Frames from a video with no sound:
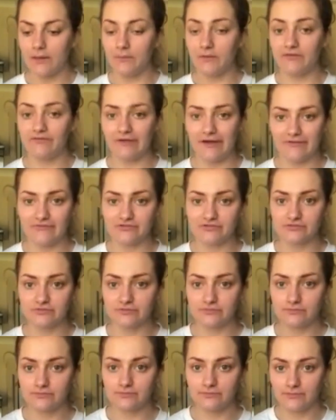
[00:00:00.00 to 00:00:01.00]
If you haven't
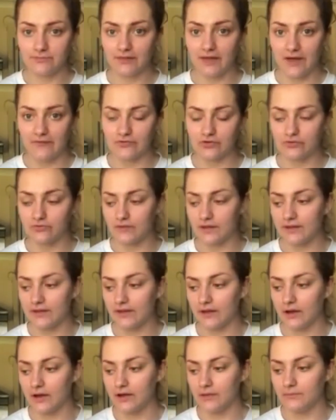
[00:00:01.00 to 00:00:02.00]
gathered already,
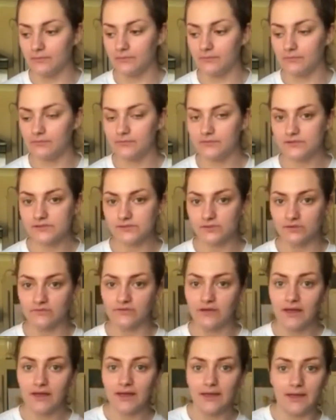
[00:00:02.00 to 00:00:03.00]
I'm sort of